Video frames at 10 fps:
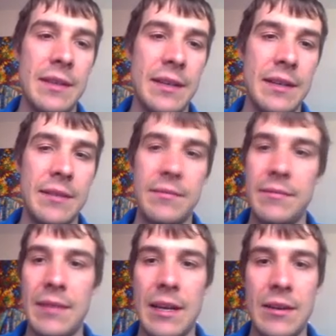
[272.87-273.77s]

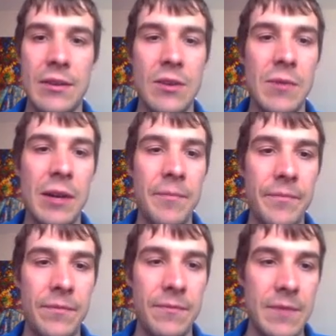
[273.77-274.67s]
out of nowhere,
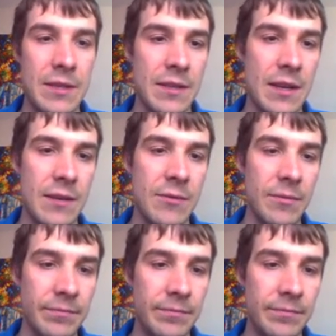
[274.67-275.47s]
which is kind of cool.